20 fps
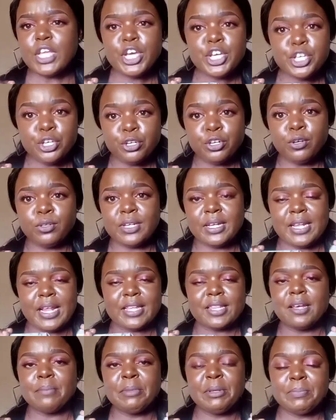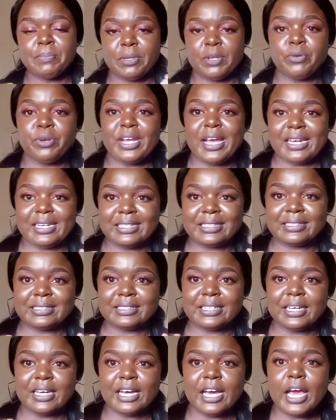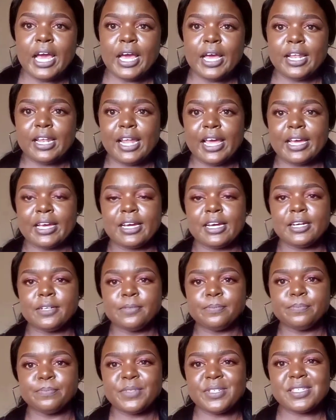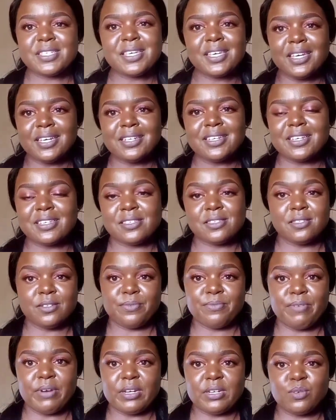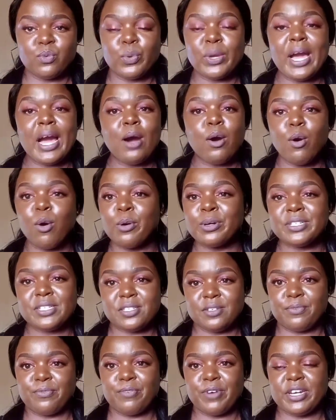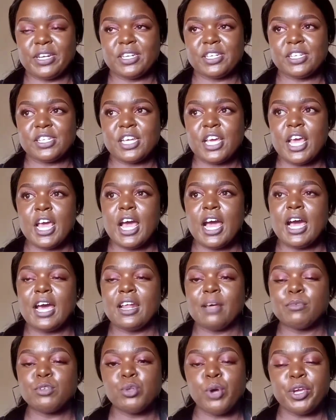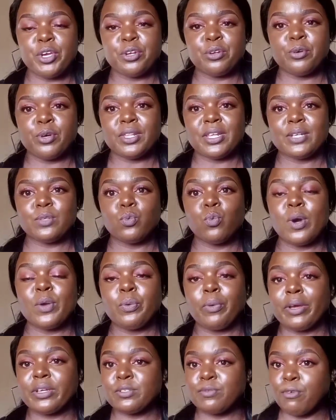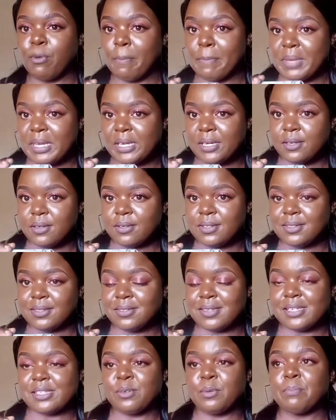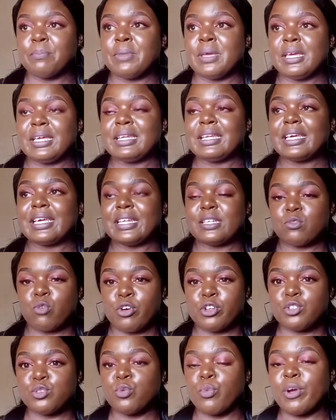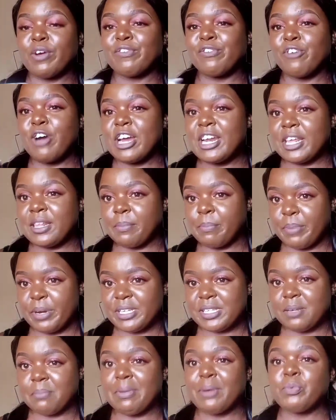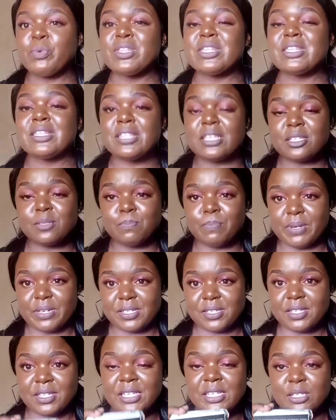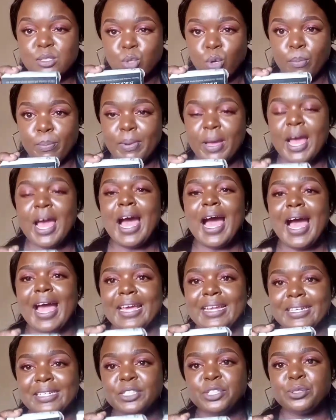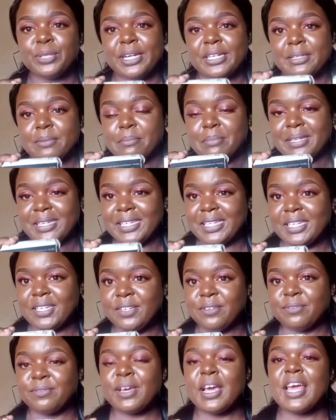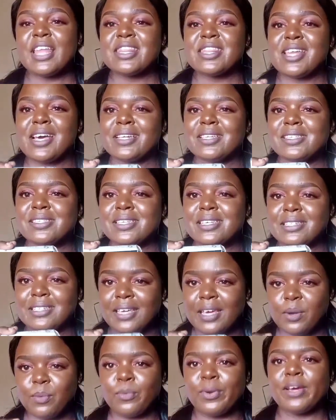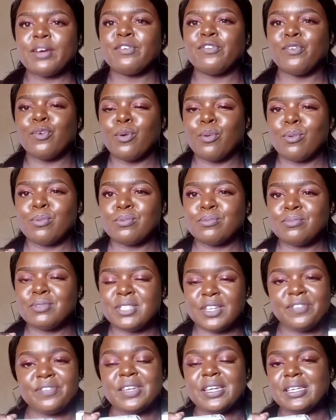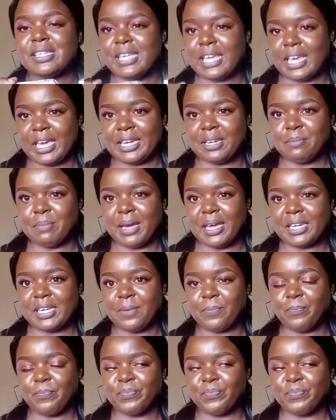you know, that, like, let me be realistic, like, skin is different, we are all different, and I'm sure you know that what works for me does not mean it is going to work for another person. But with this soap, I literally believe that it can work for definitely anybody.